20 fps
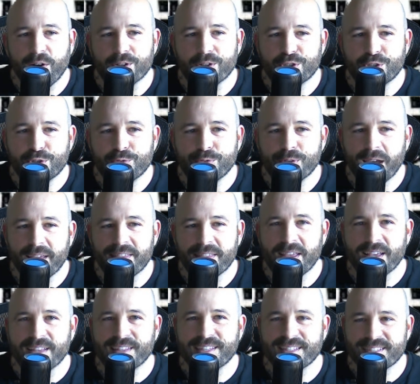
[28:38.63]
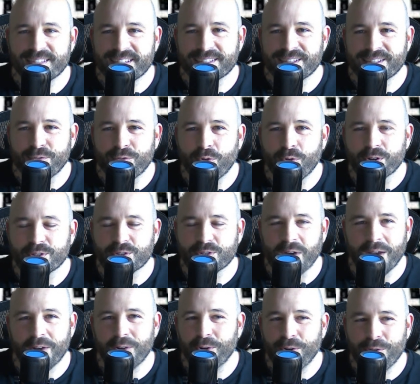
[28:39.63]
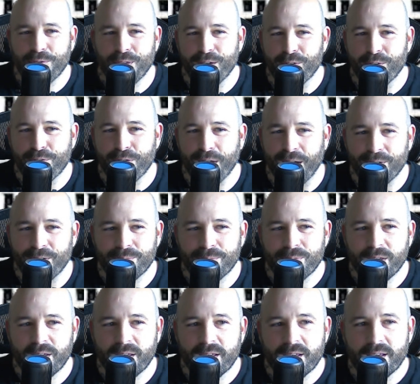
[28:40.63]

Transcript: on June 9th, 1964. So I don't know if they ever found him.